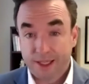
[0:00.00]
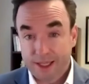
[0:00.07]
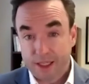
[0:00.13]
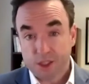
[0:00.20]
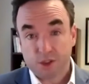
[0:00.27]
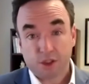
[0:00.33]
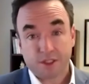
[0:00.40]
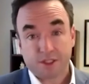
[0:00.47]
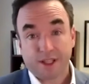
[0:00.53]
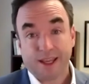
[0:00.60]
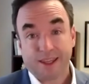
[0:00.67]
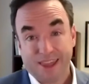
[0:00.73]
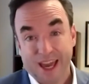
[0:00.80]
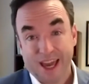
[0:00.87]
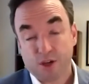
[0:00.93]
It looks
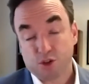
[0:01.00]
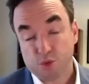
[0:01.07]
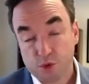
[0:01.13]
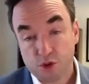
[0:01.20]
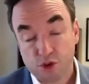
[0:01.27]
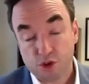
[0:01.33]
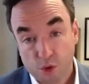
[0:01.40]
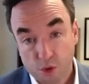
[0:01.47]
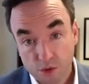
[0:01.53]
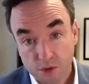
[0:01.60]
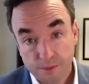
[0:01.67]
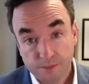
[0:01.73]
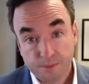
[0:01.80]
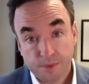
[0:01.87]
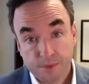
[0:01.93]
like the house was sold,
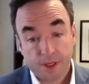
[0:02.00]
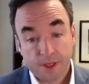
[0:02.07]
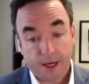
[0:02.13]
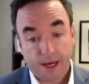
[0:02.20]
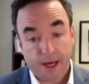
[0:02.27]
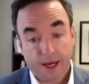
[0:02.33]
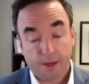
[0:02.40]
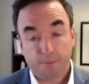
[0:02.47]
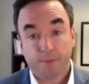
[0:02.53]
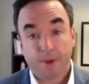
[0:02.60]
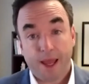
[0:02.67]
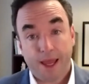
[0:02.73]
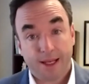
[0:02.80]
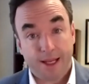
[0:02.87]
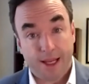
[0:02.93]

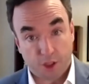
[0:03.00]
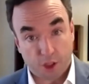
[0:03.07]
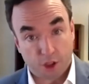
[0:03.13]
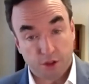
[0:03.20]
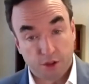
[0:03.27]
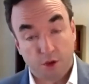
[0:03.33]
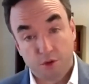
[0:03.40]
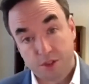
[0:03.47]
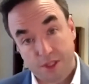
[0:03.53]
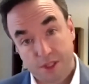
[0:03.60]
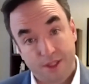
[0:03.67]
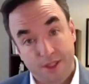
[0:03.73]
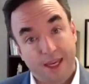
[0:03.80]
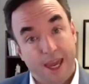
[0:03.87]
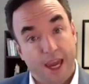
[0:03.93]
and at the closing,
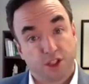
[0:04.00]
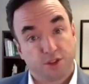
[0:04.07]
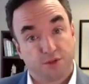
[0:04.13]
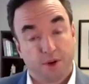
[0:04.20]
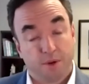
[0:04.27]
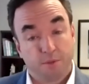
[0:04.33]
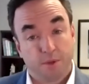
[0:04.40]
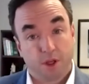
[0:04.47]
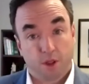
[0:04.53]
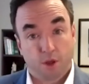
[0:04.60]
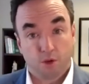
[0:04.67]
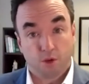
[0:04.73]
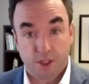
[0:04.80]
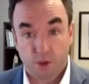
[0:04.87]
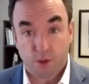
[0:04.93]
the cash from the
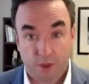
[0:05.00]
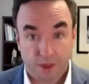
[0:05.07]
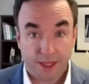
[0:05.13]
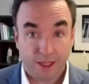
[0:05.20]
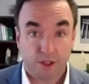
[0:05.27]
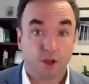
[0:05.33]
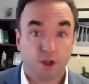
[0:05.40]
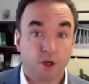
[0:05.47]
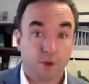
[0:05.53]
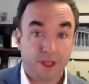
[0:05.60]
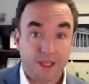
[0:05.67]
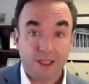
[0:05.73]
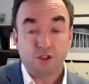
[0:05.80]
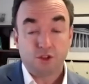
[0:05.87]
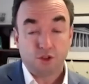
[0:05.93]
closing would then go
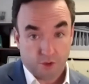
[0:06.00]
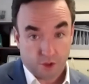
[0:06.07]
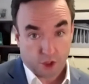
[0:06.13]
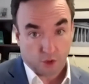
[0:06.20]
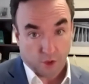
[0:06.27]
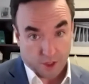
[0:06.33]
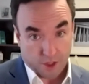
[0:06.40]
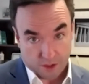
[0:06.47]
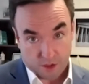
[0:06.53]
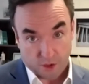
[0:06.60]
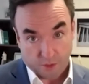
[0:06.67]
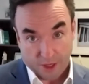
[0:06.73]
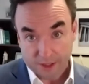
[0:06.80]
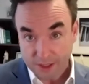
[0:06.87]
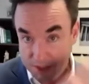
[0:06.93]
into the trust
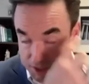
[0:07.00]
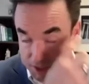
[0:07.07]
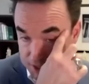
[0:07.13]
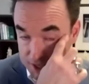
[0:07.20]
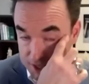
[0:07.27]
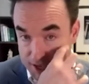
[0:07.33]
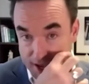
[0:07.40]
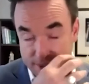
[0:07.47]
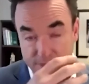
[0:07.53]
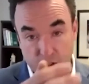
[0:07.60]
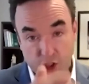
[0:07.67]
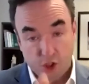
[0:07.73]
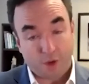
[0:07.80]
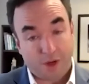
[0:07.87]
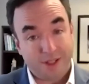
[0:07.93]
directly, and the
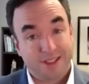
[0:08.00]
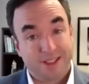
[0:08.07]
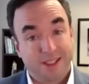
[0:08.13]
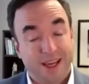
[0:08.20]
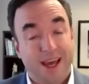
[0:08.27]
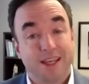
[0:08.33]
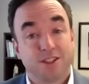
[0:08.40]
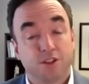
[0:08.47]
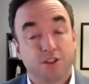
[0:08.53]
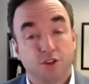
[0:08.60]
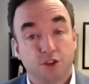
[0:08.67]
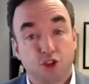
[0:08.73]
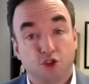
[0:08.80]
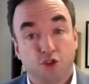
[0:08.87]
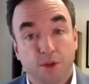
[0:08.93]
trustee has to
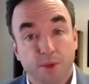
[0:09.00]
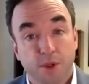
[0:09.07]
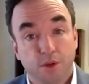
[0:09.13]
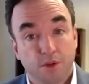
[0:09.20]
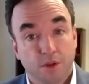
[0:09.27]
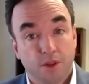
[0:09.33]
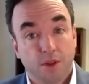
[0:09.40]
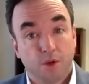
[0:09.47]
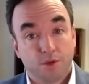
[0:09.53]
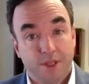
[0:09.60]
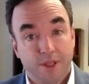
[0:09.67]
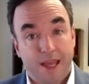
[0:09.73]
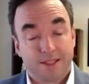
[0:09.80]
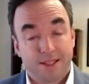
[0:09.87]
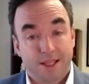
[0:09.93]
distribute those
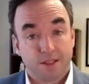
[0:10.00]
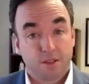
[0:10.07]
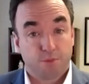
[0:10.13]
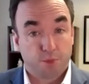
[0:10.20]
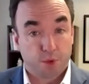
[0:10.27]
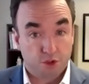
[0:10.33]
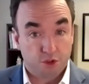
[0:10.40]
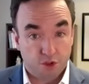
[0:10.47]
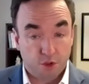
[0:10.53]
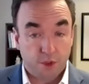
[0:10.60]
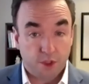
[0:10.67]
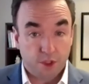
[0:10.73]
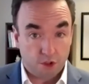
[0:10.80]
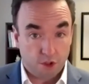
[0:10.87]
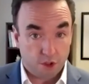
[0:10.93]
assets
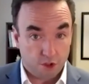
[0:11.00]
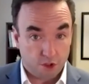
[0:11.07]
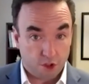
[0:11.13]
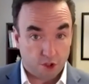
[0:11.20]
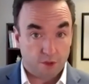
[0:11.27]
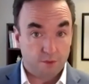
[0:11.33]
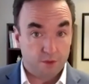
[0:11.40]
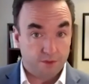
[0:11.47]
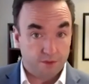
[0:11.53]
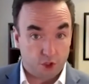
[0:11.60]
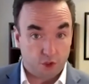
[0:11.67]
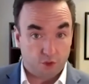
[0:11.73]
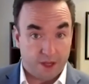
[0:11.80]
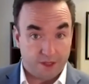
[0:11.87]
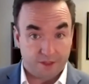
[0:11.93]
pursuant to the terms of the
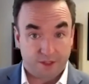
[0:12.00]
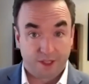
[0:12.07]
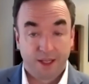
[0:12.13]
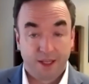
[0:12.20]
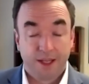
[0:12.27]
trust.